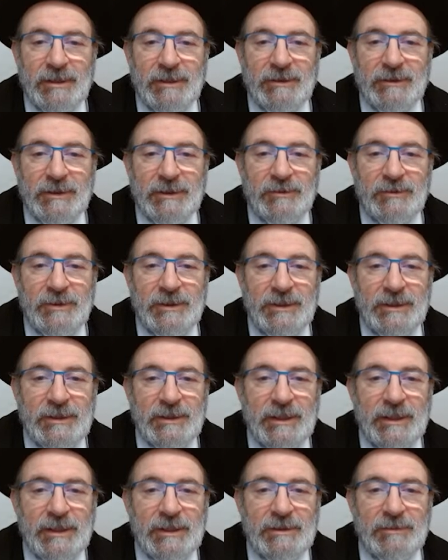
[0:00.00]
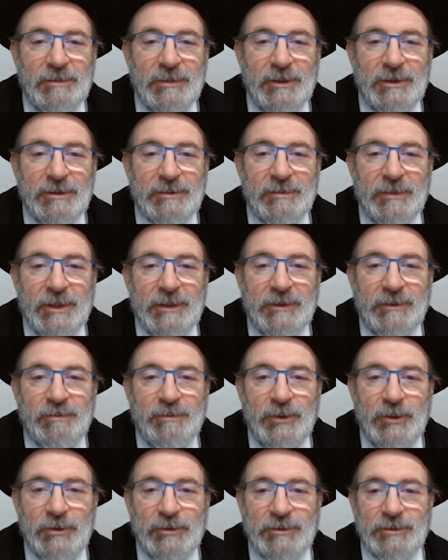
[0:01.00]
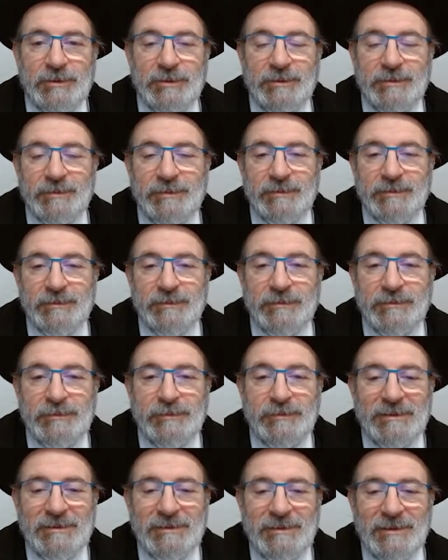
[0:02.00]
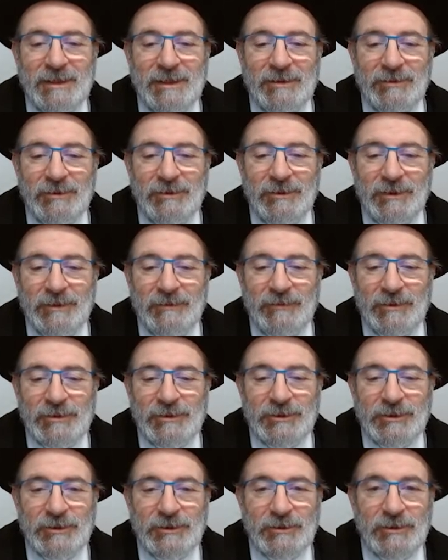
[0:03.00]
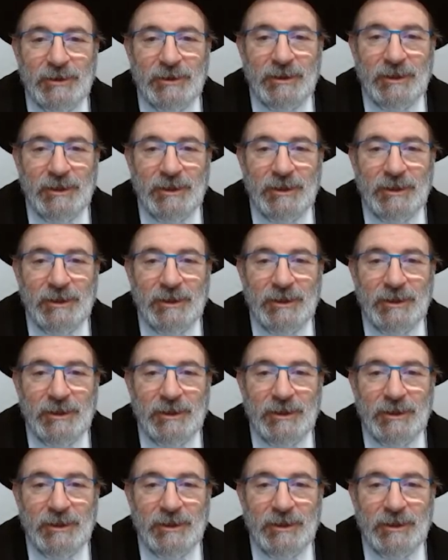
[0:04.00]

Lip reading: the queen and blocked by the pawn. Now you have also